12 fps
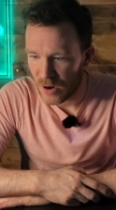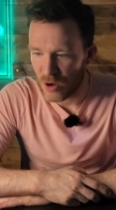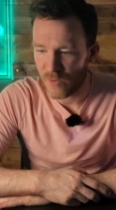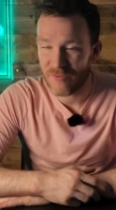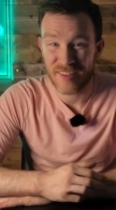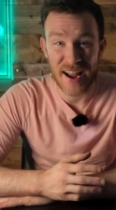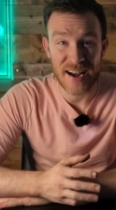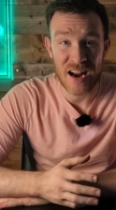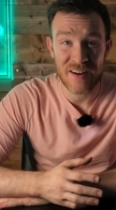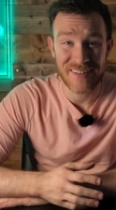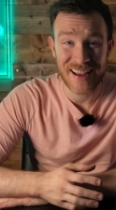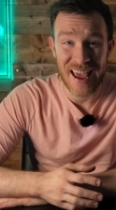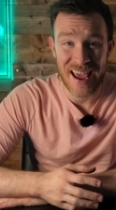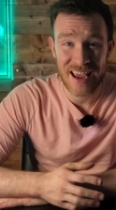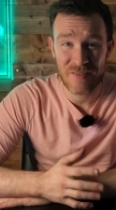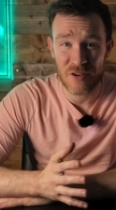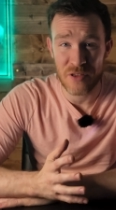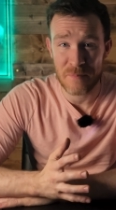all flying out of a
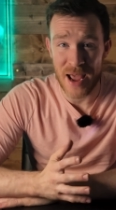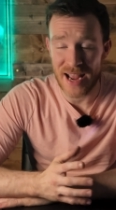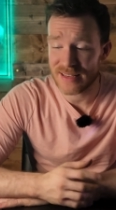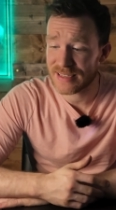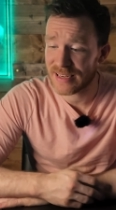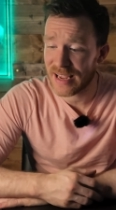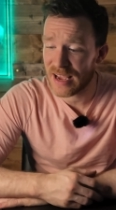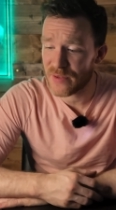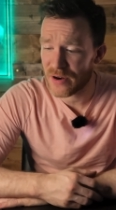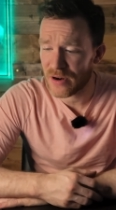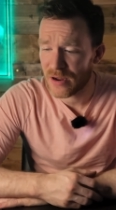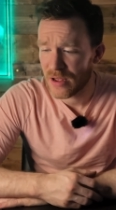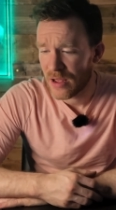cave, all the bats together?